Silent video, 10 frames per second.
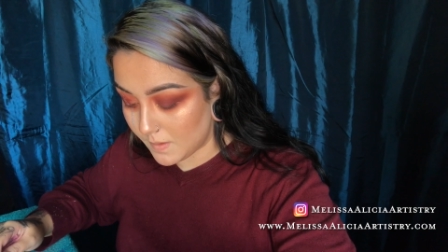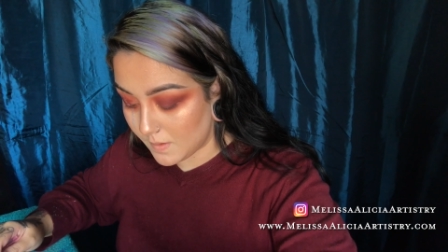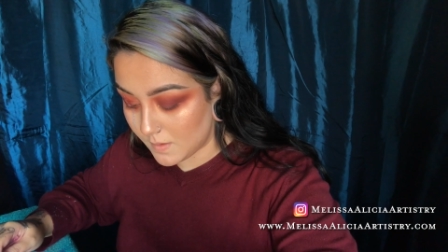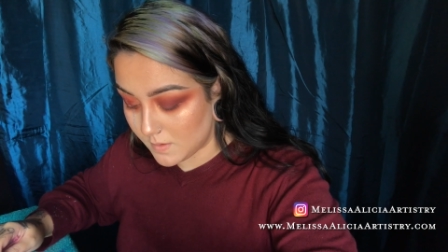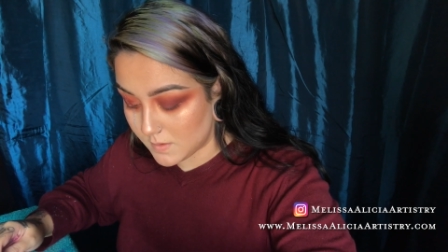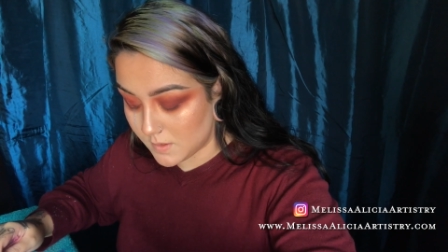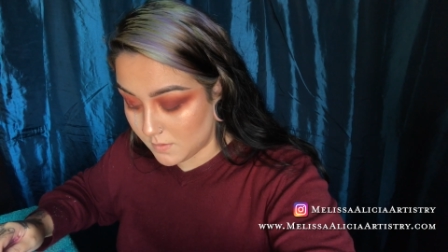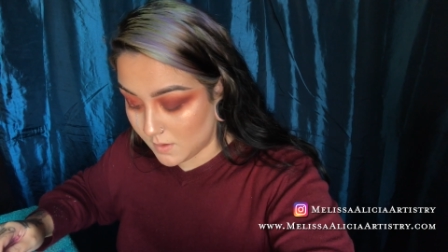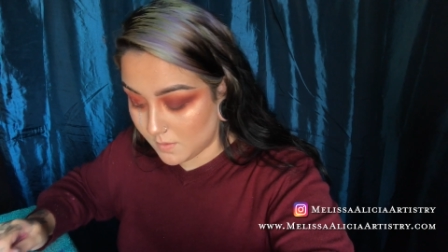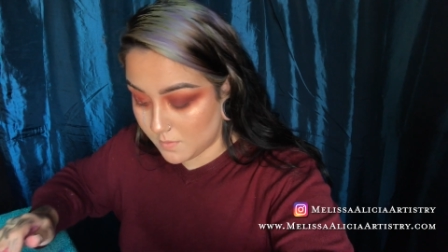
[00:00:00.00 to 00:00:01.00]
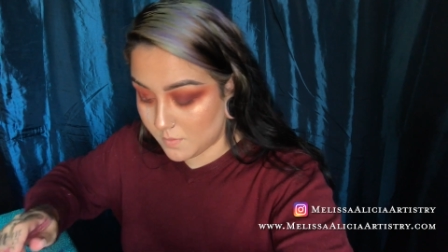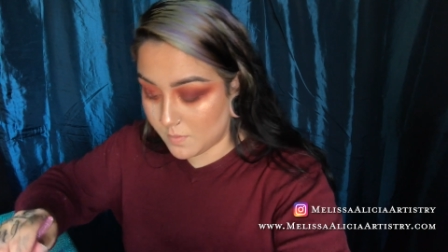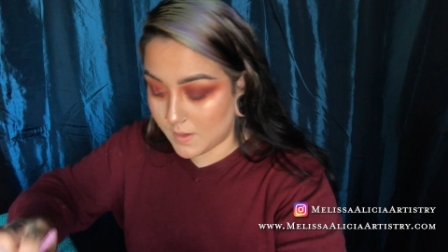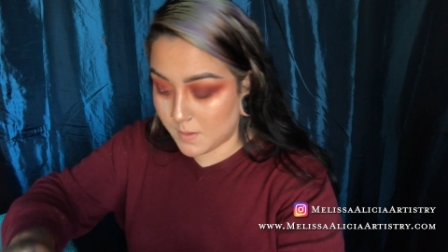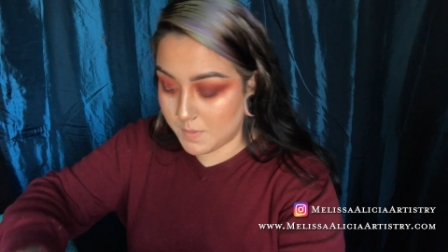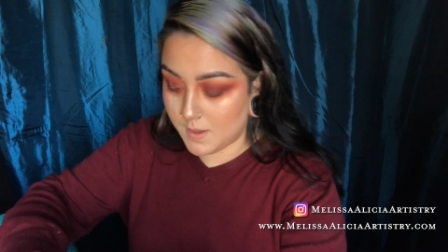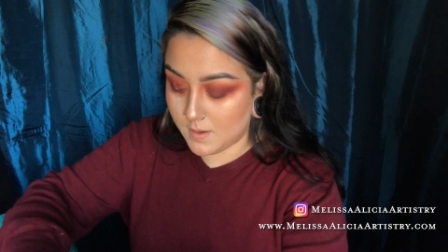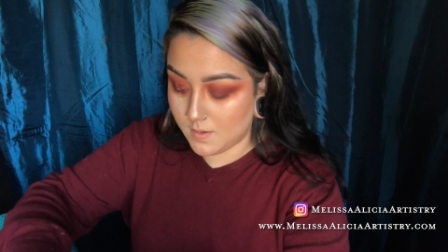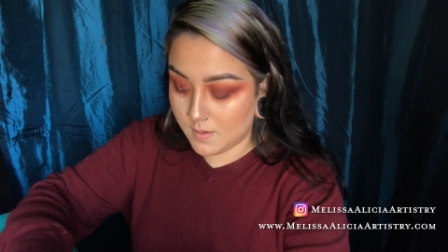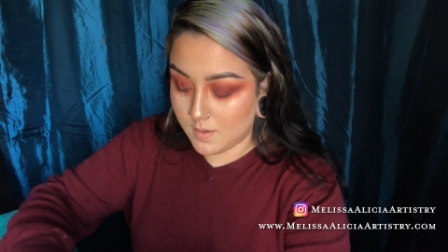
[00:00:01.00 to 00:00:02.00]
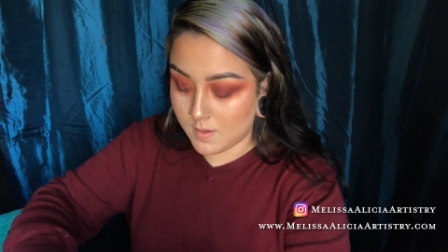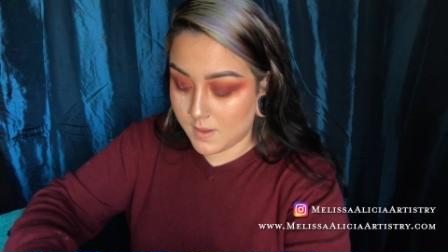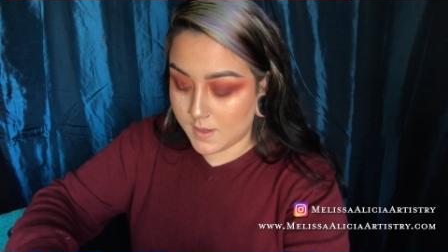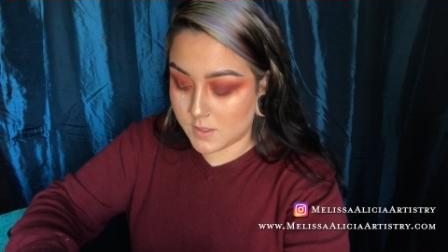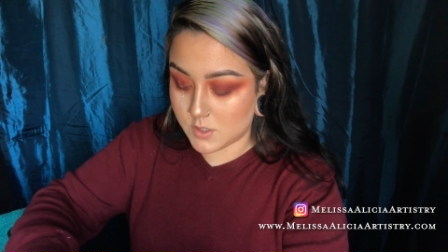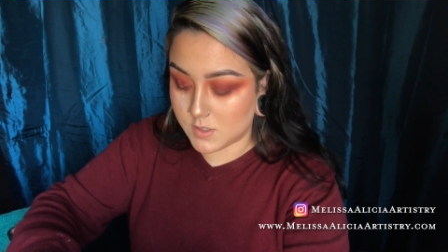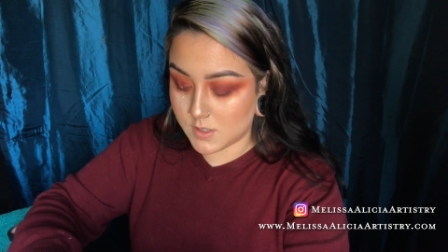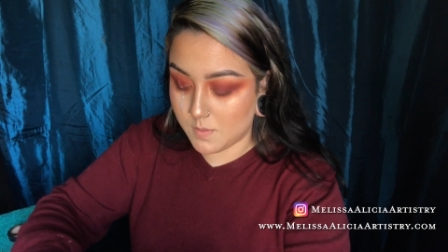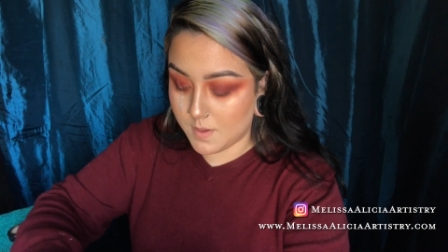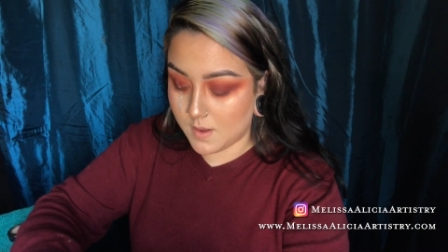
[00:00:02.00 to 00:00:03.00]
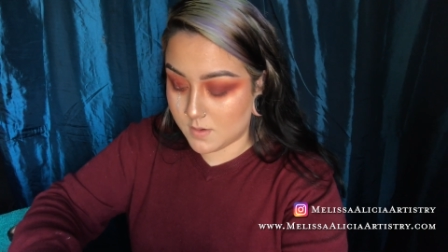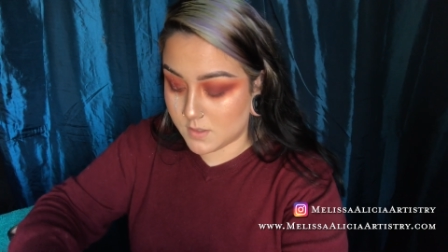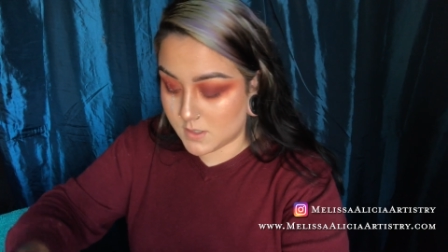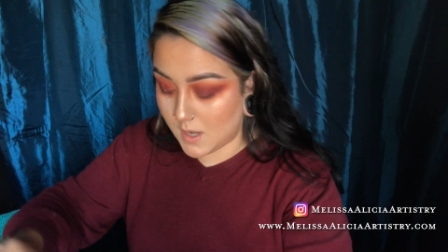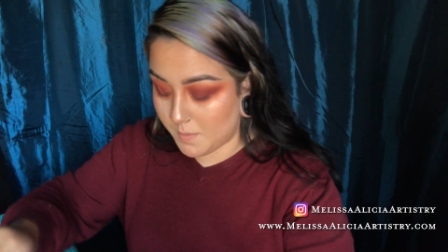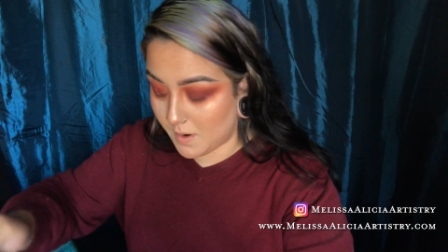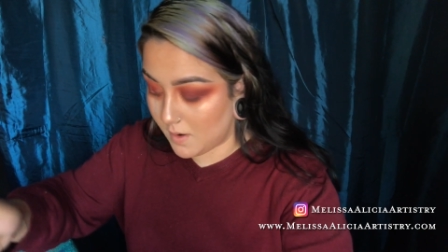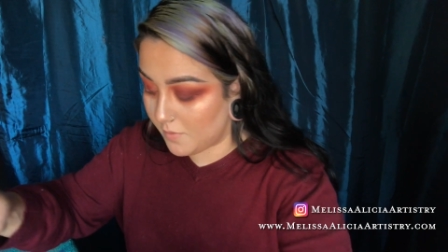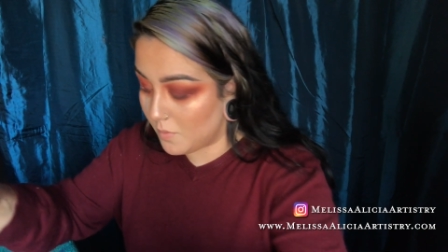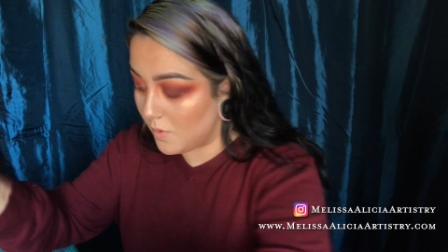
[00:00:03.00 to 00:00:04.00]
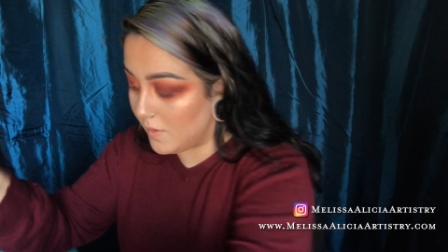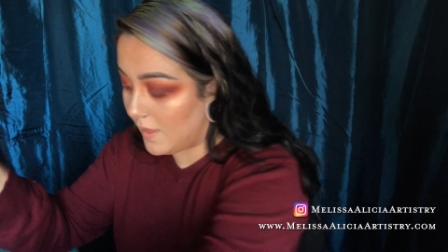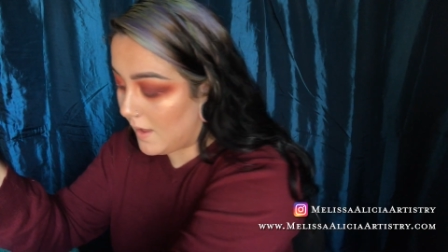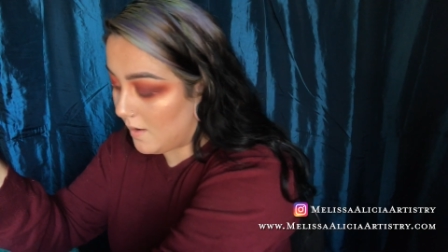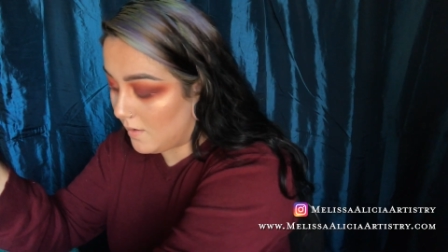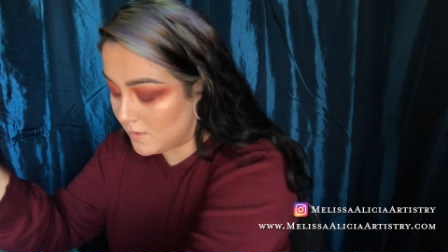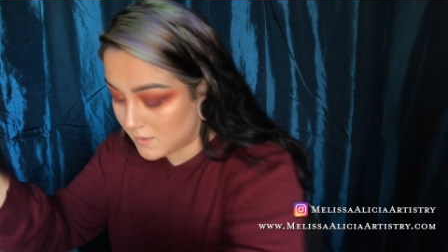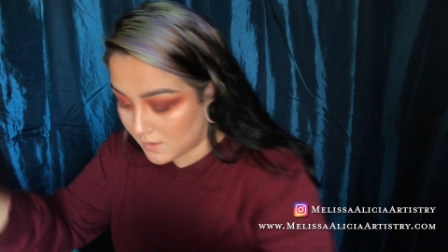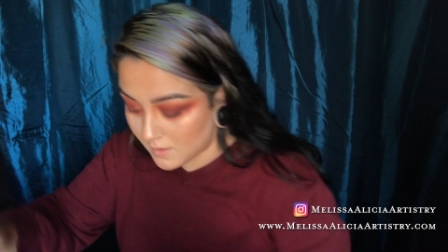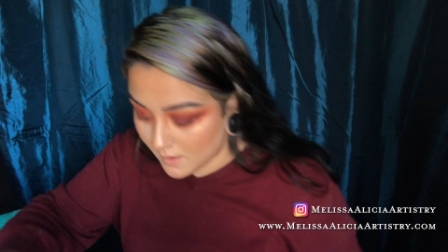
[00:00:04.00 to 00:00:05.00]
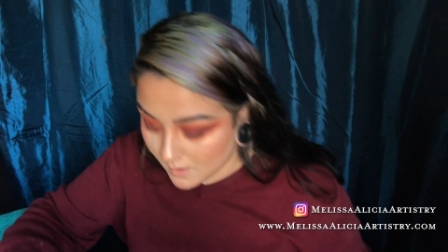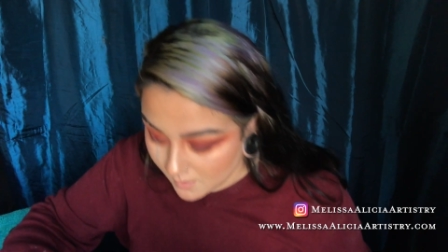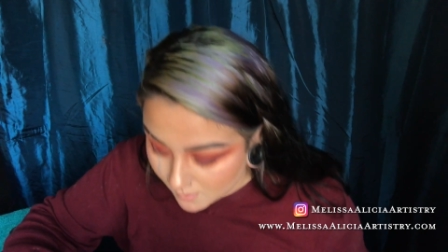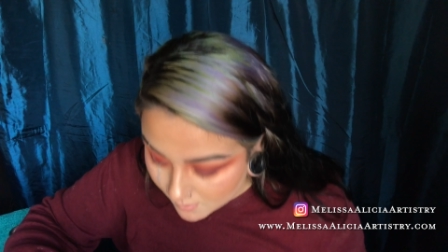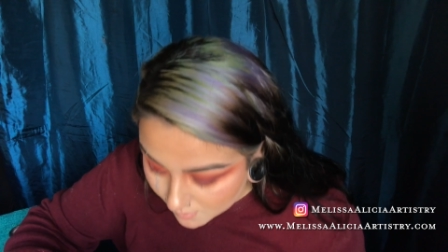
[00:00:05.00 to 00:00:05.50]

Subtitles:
Because, you know, we gotta be extra somehow, just tapping off more of that onto there,